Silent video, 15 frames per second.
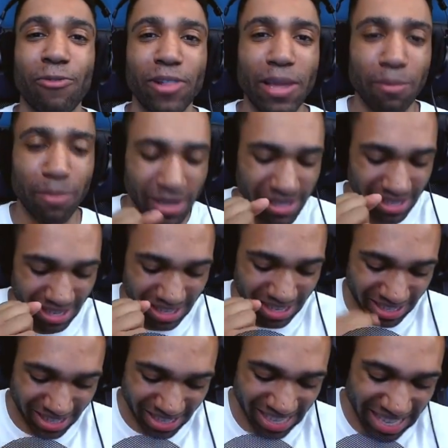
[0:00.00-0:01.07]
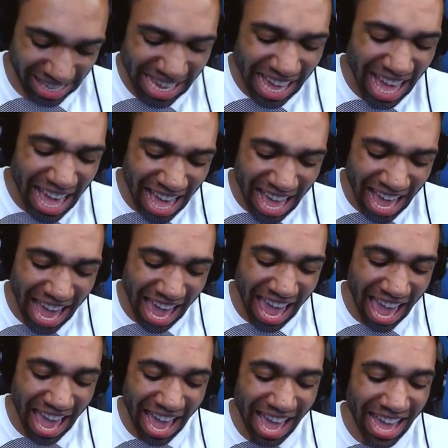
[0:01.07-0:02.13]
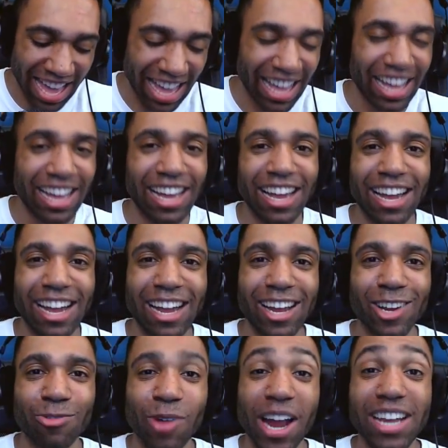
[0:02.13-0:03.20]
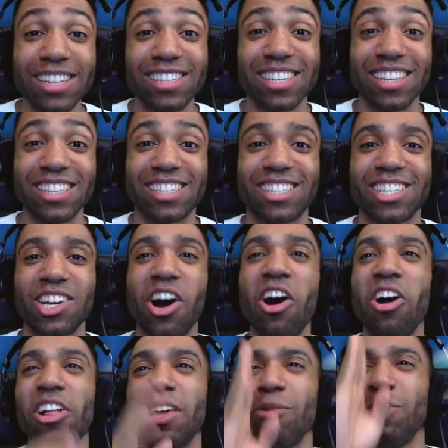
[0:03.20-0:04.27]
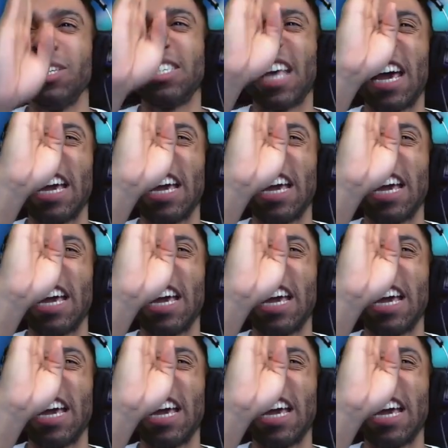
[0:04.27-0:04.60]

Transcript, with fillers: flip into the... Gah! Right into the skull. He was